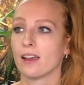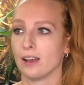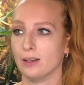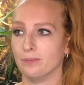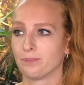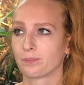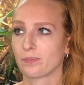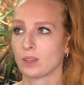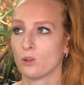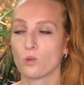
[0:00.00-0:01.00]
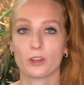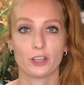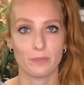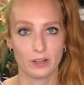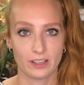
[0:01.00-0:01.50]
You would want your
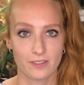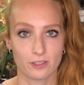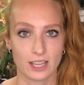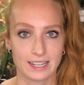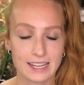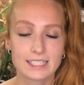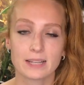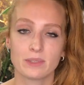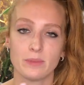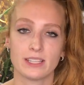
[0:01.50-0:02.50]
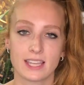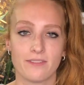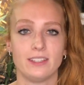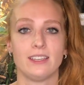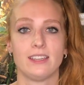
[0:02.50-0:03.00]
humidity levels at nighttime to be
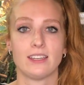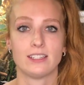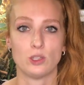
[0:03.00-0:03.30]
70